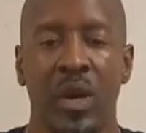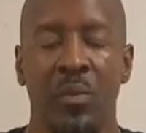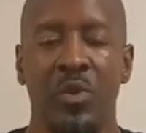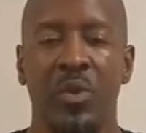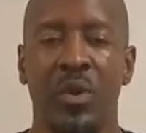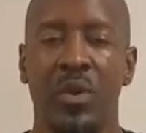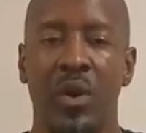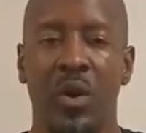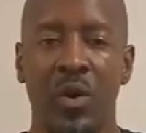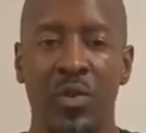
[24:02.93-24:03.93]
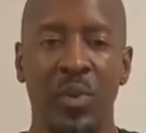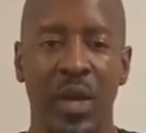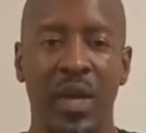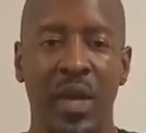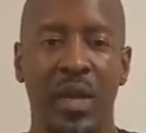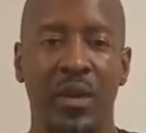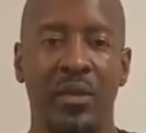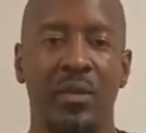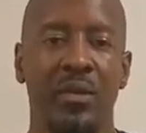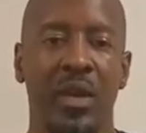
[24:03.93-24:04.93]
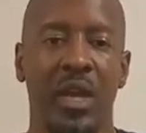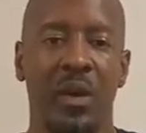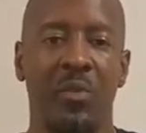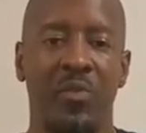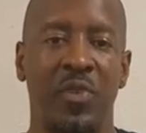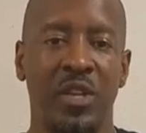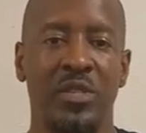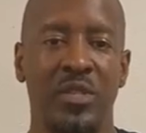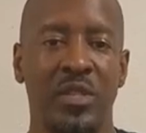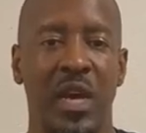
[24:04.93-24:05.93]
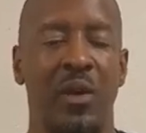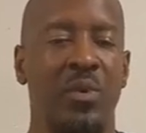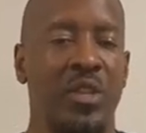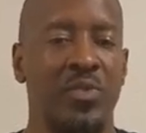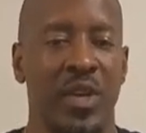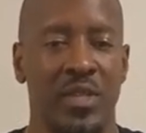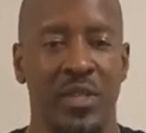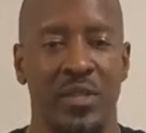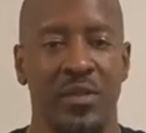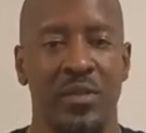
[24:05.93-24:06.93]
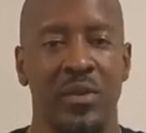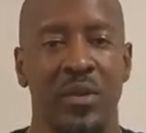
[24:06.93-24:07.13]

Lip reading: I'm gonna do it all the way again, and I'm gonna finish this time with a transition.